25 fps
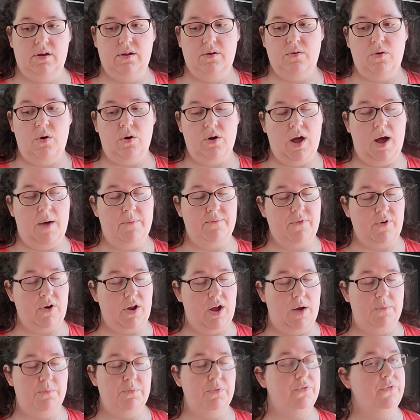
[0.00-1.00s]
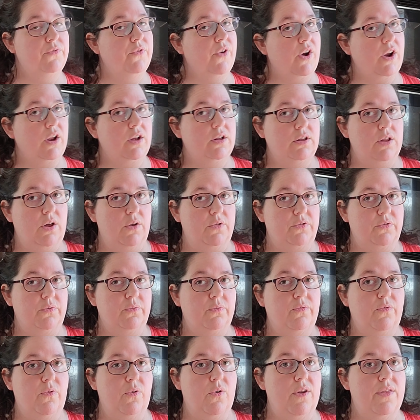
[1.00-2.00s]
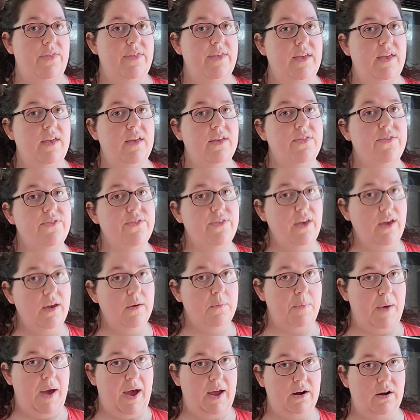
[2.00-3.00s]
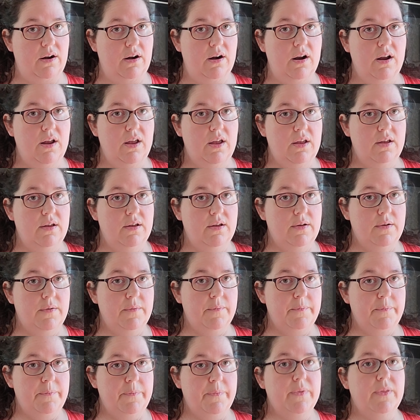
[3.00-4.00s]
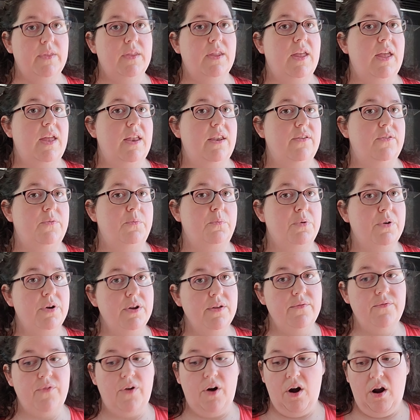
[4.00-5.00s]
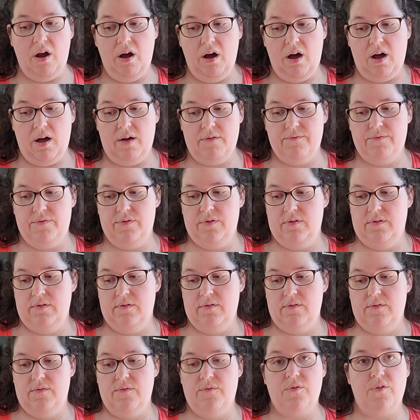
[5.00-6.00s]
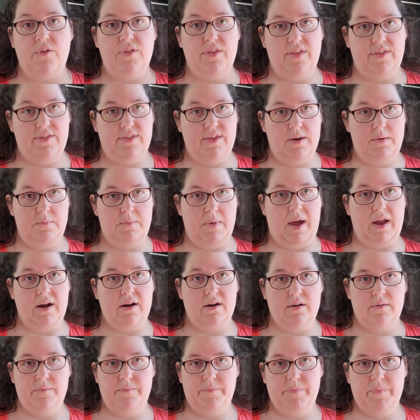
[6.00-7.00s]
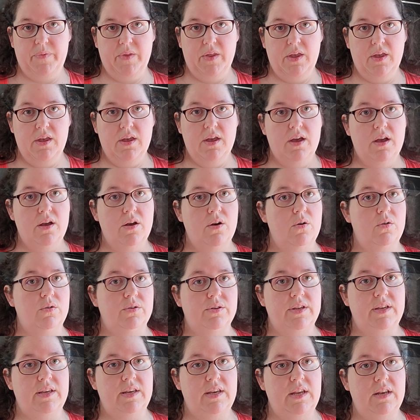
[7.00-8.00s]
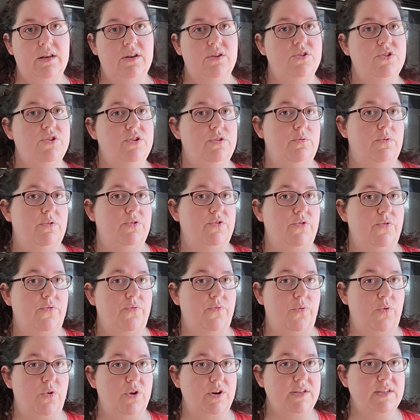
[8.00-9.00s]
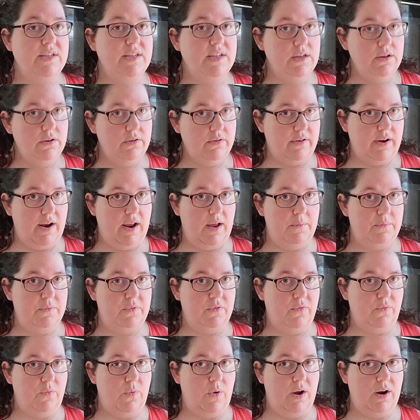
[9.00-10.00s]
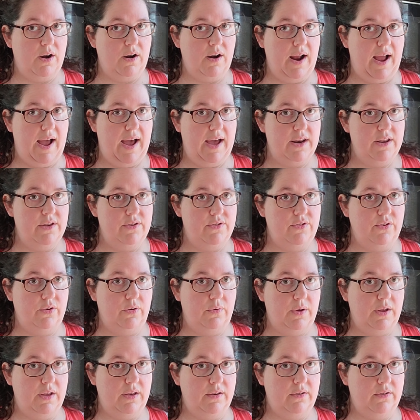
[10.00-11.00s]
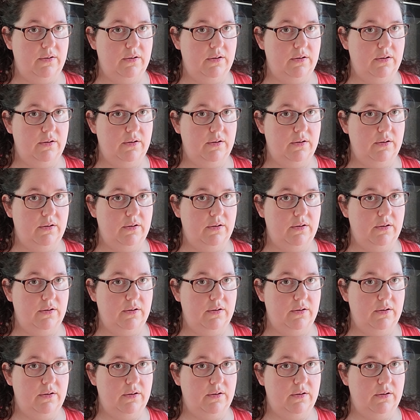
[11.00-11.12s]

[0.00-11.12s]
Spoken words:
Cup4Cup was very close for the thick batter, it is pretty far off for the thin batter. It only needed 214 grams of water added to it